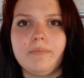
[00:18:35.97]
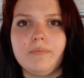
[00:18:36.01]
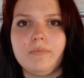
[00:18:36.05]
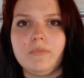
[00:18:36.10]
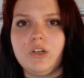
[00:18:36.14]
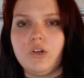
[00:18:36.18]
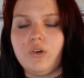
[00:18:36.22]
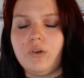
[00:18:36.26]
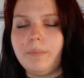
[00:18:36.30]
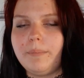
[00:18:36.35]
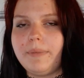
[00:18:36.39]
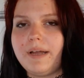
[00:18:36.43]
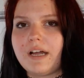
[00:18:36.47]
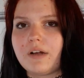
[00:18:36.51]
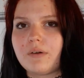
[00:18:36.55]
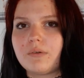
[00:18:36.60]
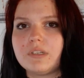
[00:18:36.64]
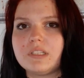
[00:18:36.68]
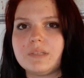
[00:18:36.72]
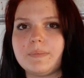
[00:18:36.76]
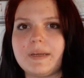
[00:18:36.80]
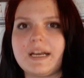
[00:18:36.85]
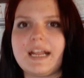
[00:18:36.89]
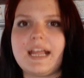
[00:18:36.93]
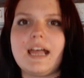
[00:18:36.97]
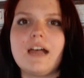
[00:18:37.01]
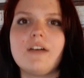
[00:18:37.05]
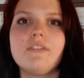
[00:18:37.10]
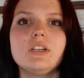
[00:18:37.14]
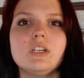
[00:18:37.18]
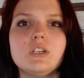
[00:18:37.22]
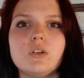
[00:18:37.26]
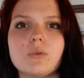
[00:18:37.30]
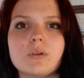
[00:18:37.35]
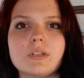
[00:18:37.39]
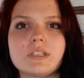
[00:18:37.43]
going backwards, but I
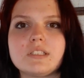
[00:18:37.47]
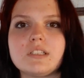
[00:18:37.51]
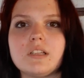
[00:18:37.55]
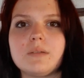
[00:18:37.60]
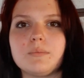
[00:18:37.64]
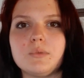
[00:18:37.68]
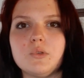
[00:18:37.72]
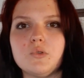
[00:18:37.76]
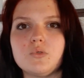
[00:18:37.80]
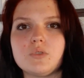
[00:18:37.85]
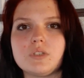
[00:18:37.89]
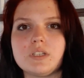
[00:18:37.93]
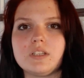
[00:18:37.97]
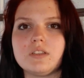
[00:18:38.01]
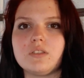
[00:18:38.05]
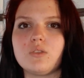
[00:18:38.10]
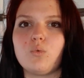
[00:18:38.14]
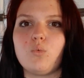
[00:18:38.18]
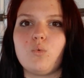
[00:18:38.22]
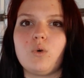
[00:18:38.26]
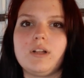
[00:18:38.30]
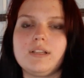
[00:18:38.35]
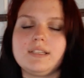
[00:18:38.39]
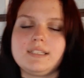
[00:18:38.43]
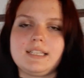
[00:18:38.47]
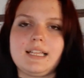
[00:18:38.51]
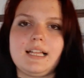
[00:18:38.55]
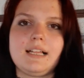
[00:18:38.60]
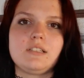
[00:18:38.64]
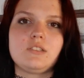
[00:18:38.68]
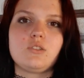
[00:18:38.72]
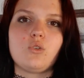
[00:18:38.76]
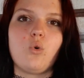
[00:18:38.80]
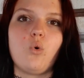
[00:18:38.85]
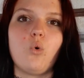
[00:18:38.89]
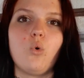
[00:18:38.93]
haven't noticed them using the ones
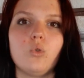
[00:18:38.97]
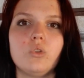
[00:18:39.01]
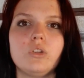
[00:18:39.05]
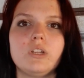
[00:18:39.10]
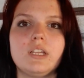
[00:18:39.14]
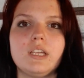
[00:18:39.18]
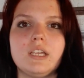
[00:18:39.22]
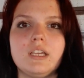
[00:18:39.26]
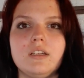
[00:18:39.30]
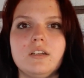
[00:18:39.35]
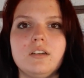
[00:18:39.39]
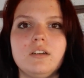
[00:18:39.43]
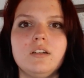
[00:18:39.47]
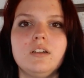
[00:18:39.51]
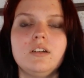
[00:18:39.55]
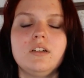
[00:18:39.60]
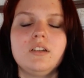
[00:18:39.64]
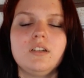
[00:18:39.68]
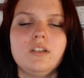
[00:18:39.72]
that's only